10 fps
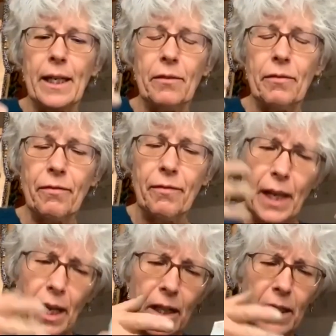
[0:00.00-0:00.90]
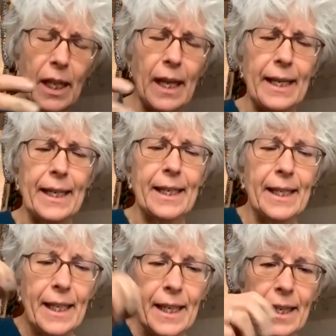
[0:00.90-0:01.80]
and it felt like
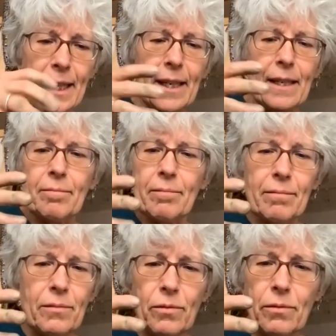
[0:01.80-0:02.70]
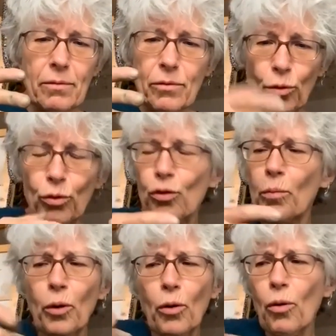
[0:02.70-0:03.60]
too
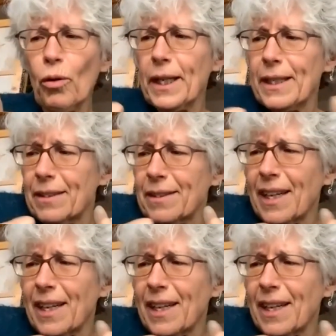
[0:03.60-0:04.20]
small and